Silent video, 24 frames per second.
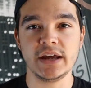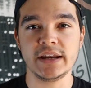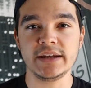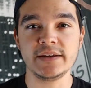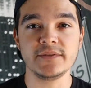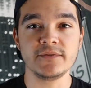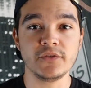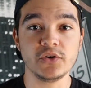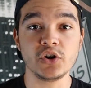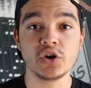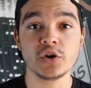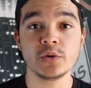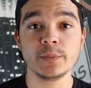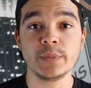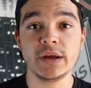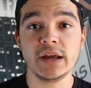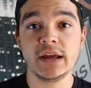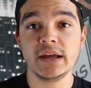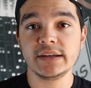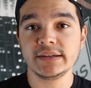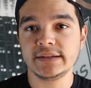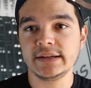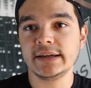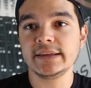any verb
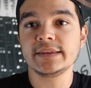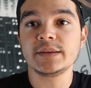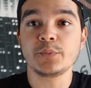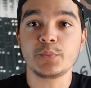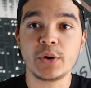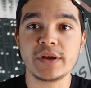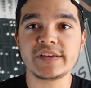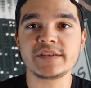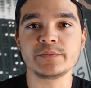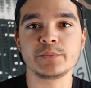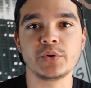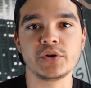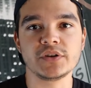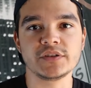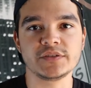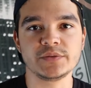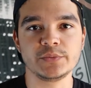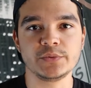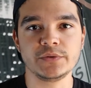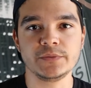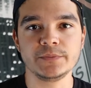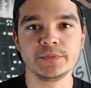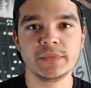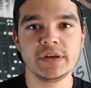to get the present
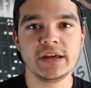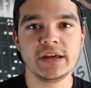participle.